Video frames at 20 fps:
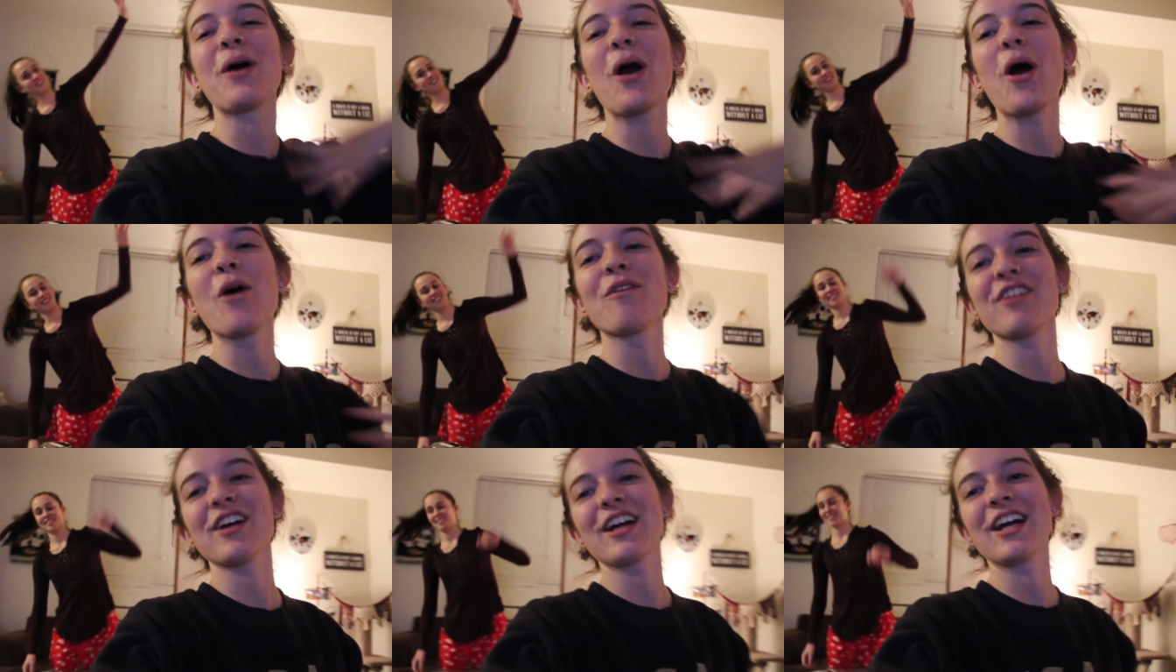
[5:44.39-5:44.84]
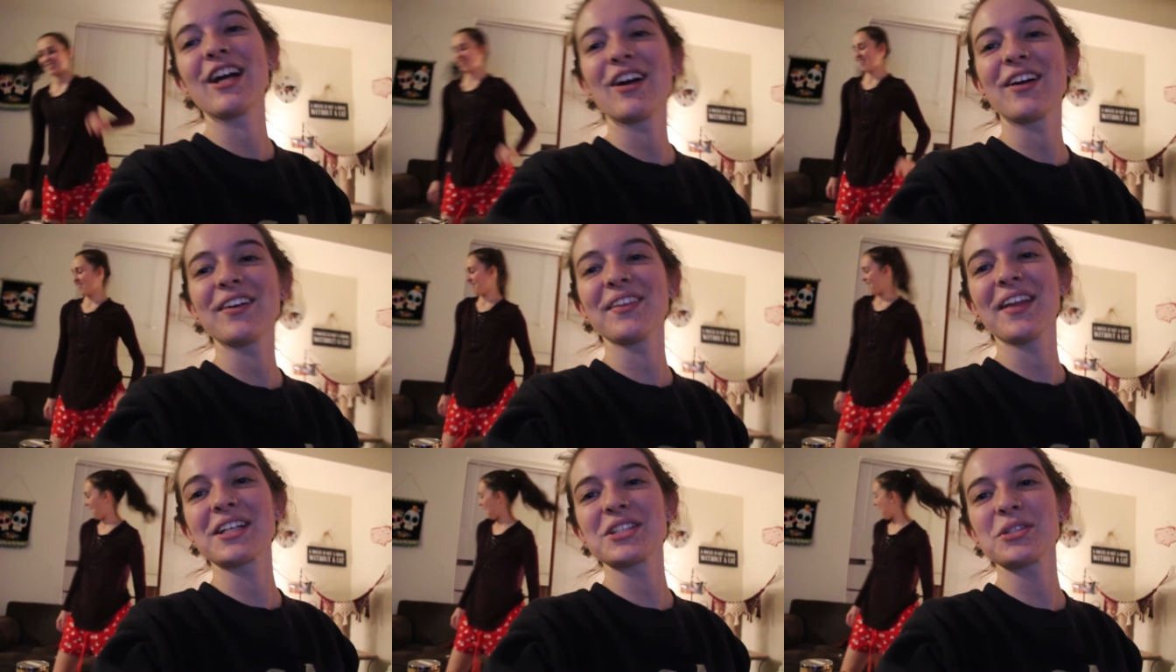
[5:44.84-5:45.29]
we're over
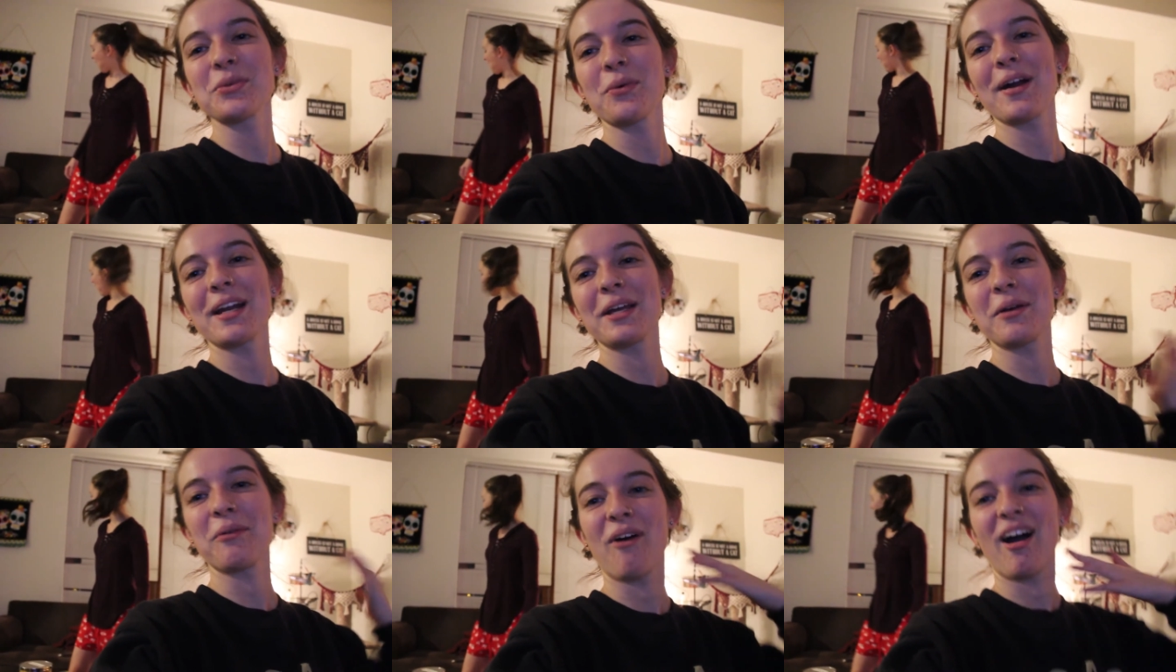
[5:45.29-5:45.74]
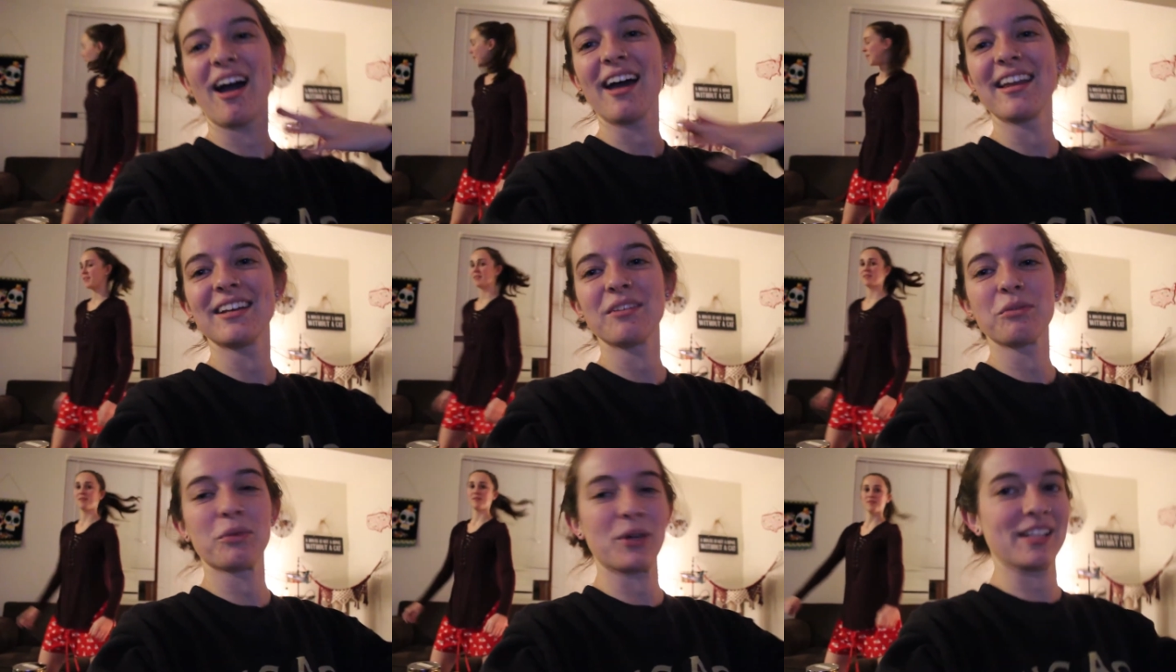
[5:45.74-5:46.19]
here like
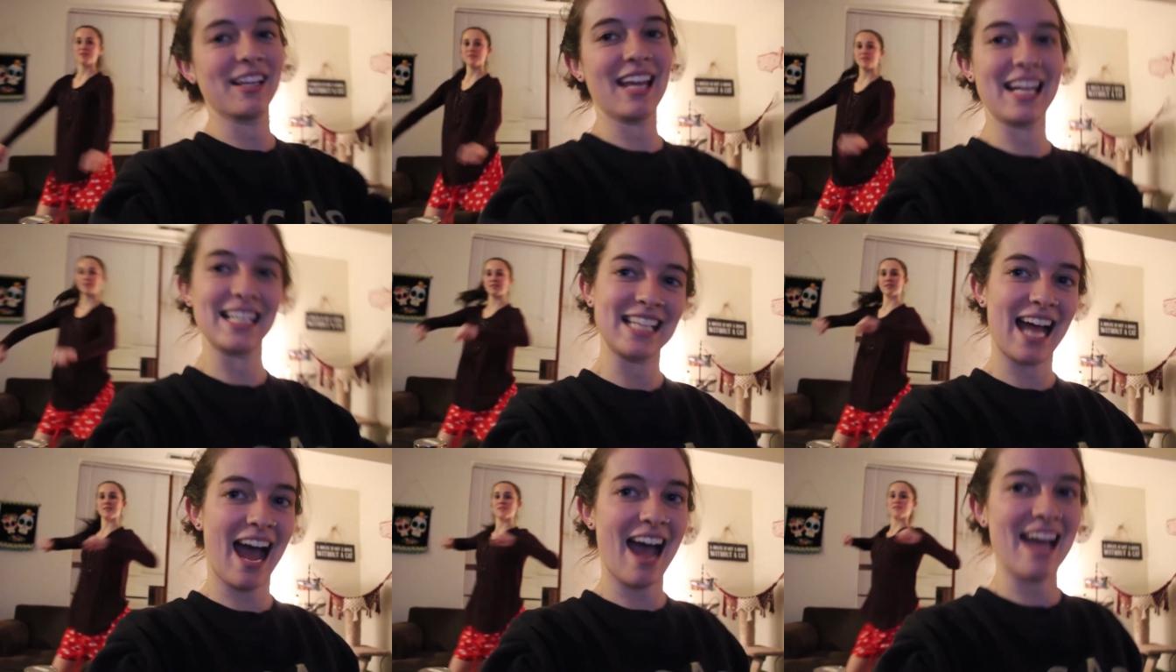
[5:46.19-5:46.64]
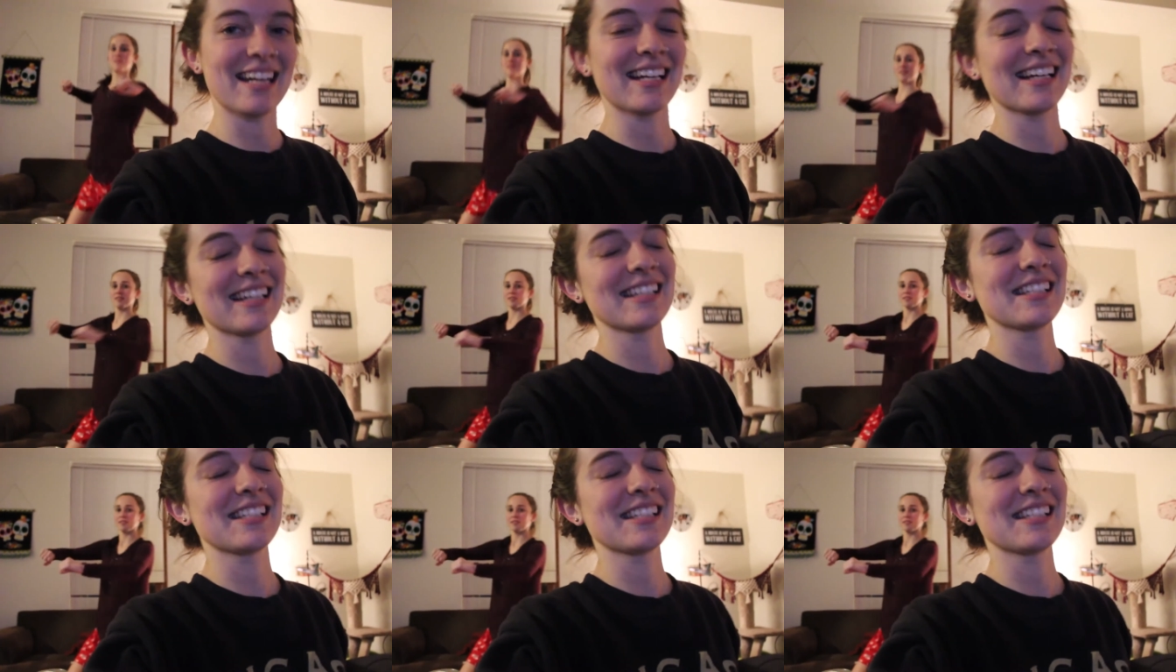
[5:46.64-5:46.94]
21 and we're like dying,